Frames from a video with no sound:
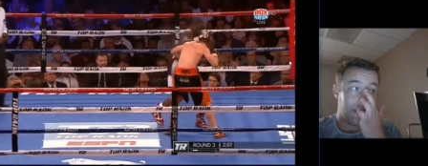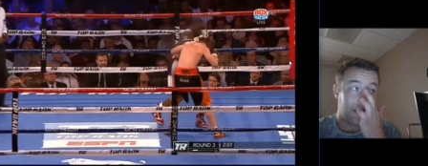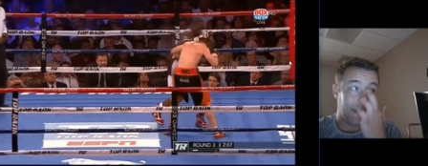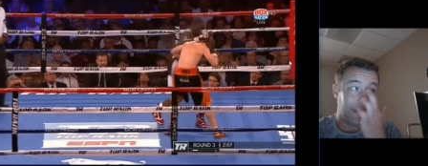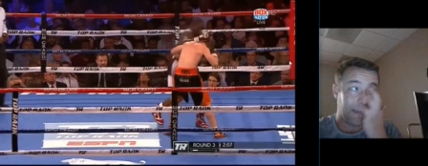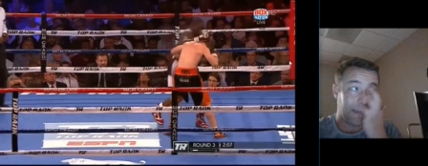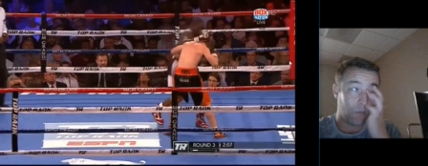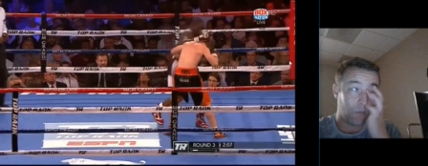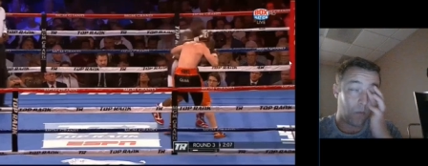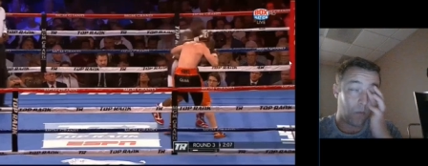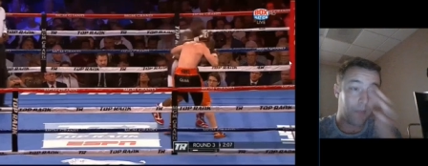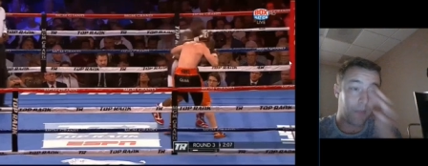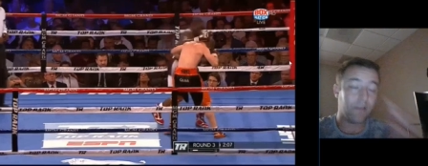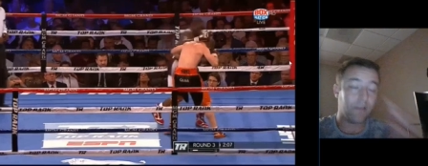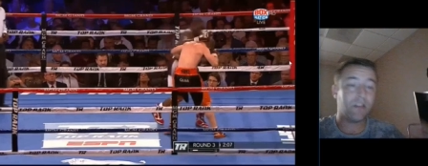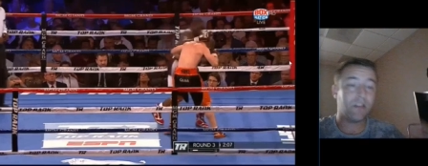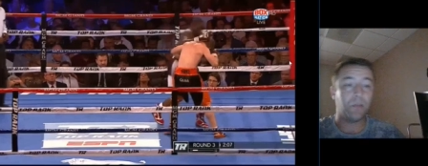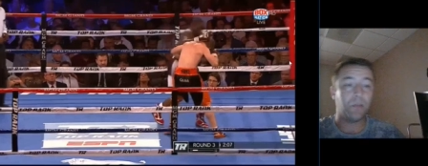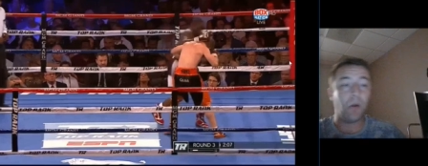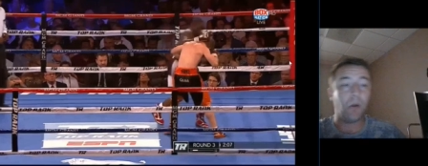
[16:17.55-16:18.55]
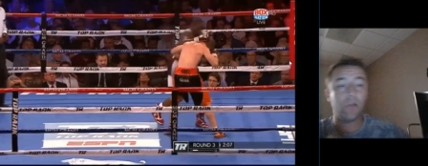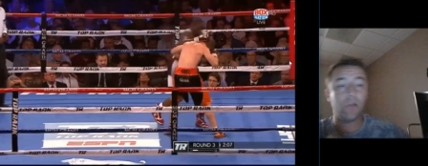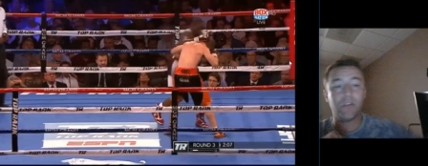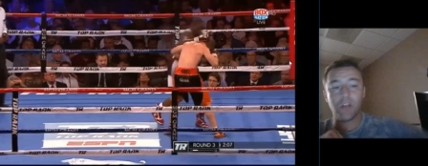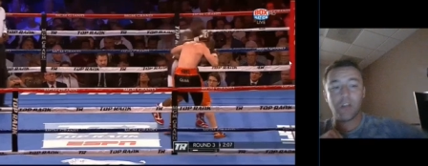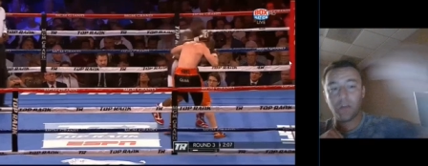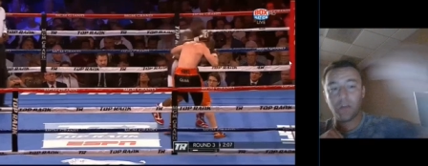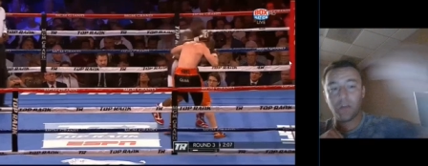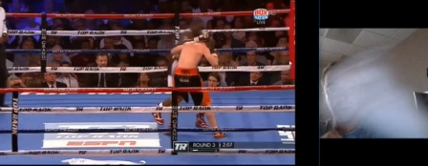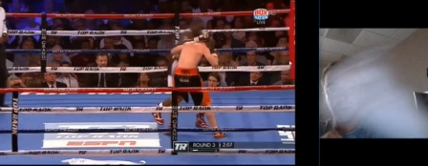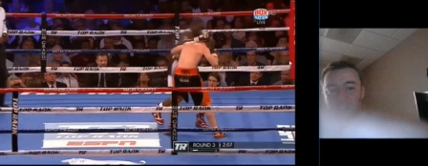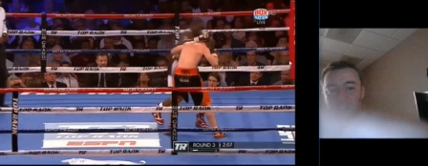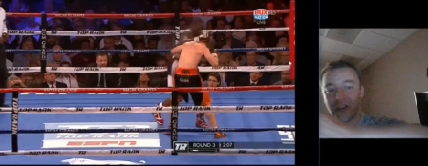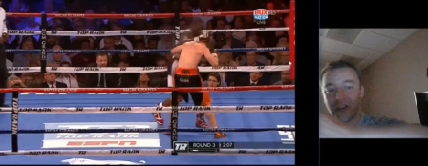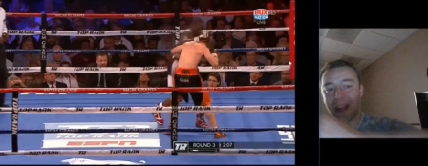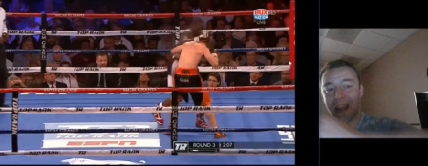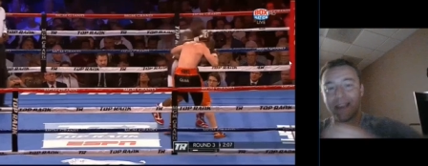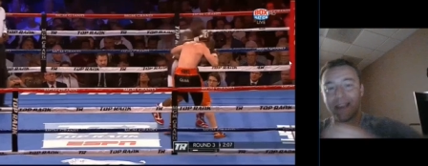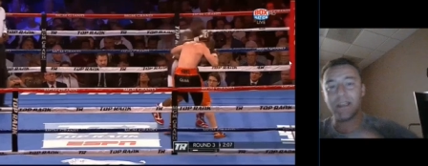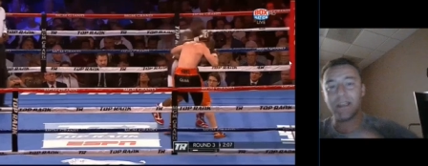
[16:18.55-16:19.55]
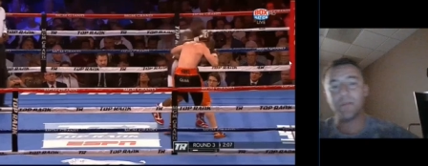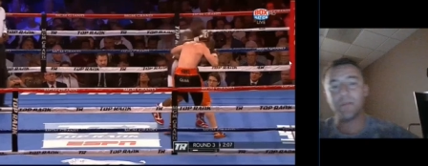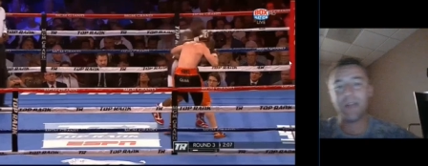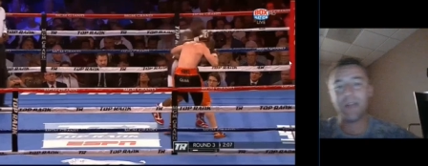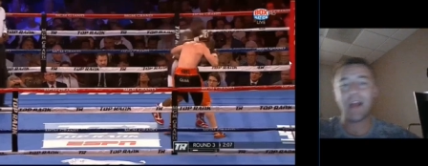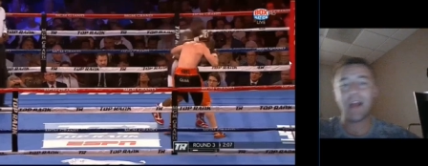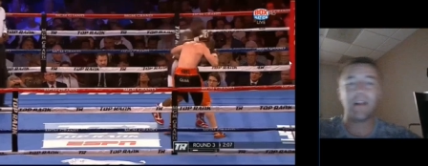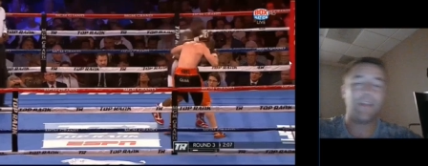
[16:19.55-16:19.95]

and whether it's supposed to just be dragging them down.